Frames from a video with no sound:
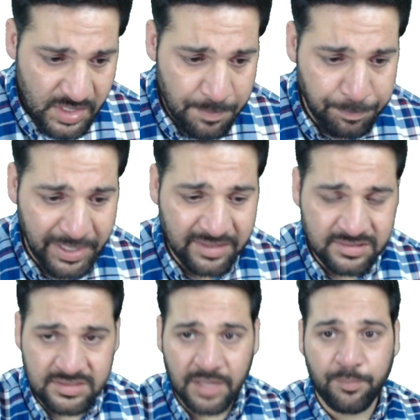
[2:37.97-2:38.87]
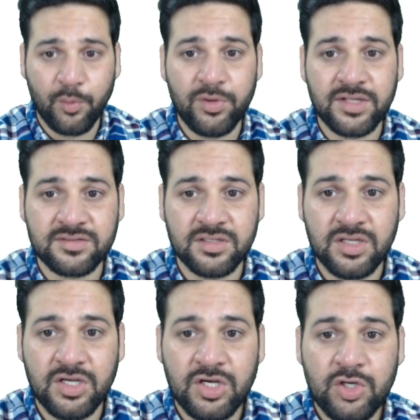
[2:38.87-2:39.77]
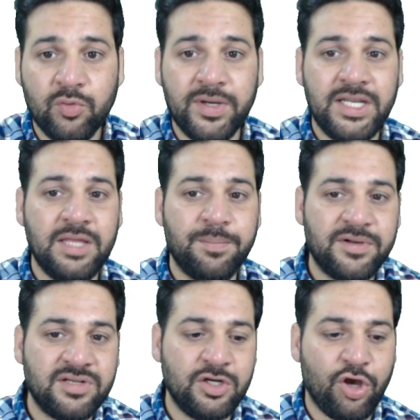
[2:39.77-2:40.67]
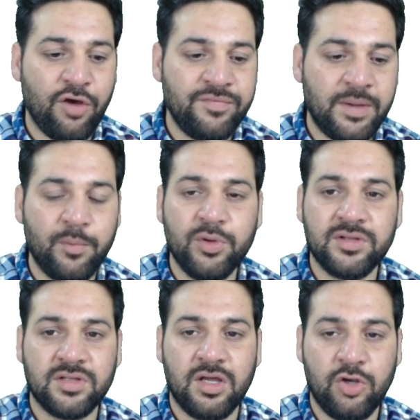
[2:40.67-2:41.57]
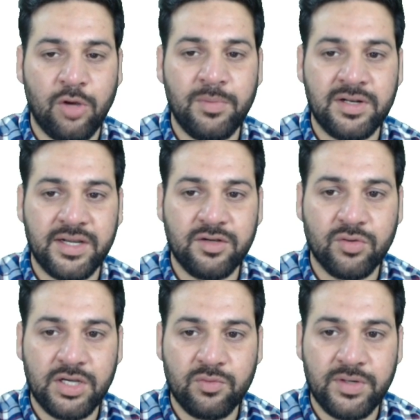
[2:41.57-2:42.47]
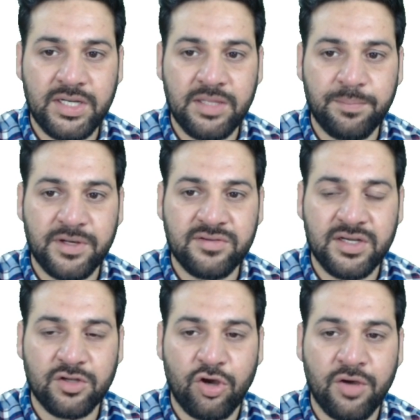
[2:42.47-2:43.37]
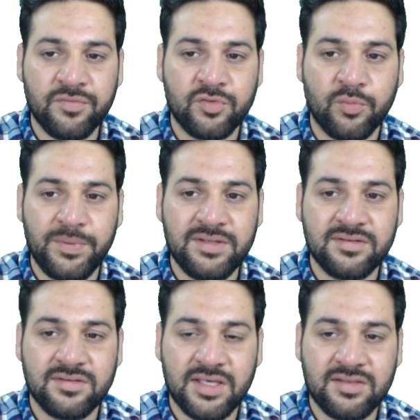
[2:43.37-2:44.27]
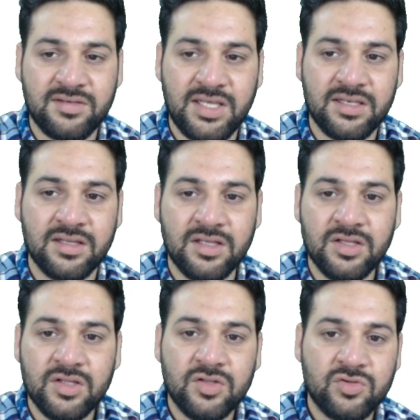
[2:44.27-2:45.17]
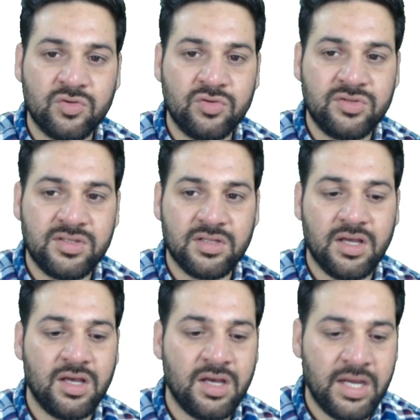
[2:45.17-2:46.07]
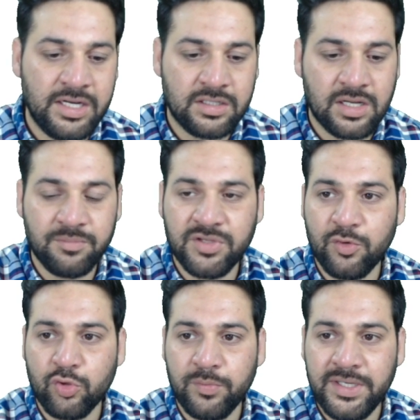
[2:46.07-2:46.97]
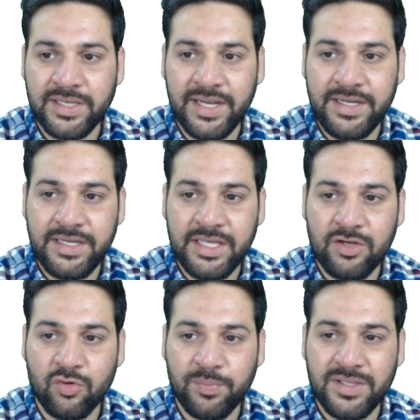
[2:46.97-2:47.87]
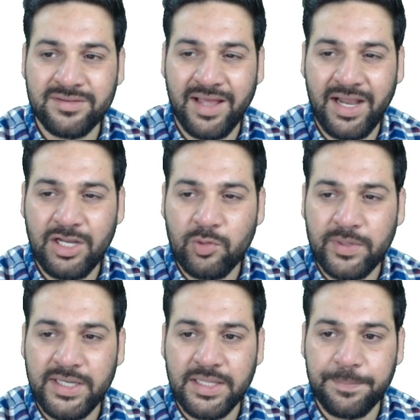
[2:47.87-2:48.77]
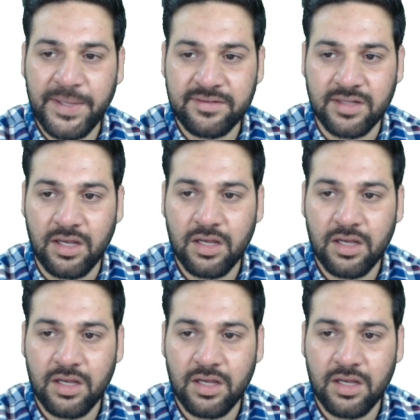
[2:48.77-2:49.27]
plus the bonus. 20% of the bonus normal rate, okay, 20% of rupees 16, so it comes out to be 19 rupees and 20 paisa,